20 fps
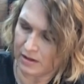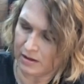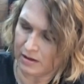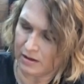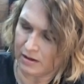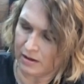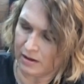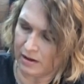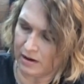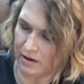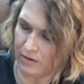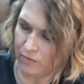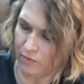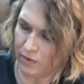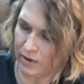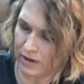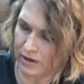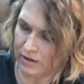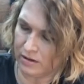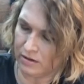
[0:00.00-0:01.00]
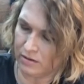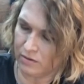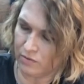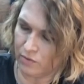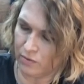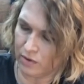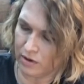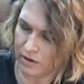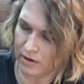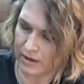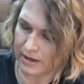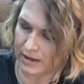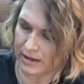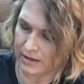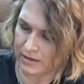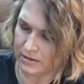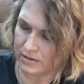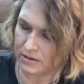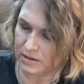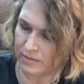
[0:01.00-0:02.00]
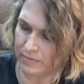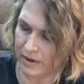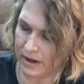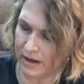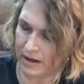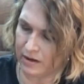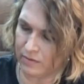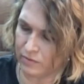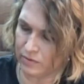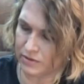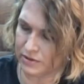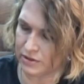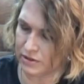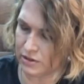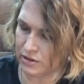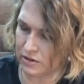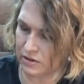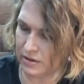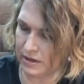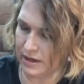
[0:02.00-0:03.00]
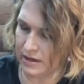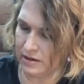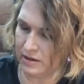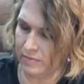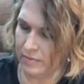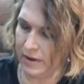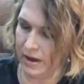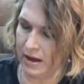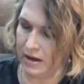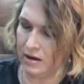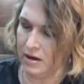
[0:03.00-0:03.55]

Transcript: And it will work into the paint. It will stir into the paint.